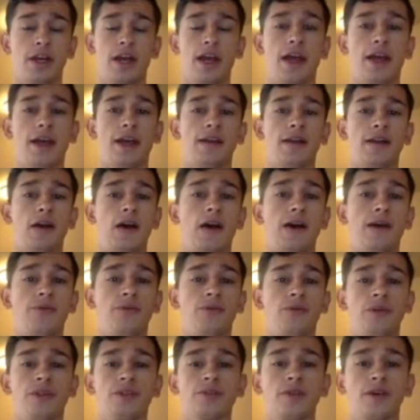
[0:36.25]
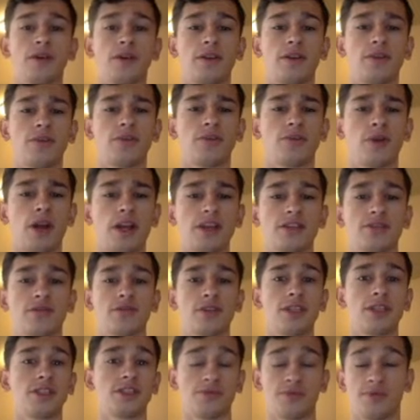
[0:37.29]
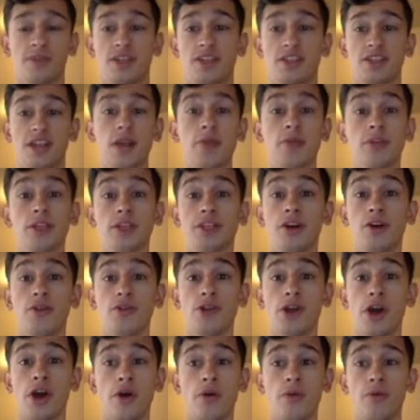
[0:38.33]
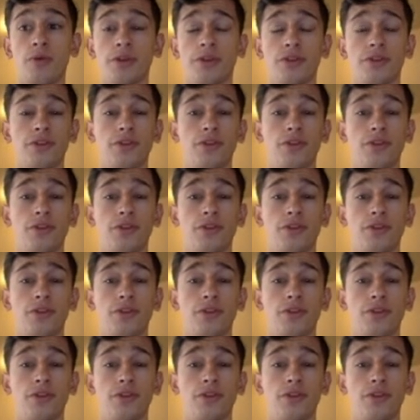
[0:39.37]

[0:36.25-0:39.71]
And the reason why I'm giving you prices ranges is because I really don't know with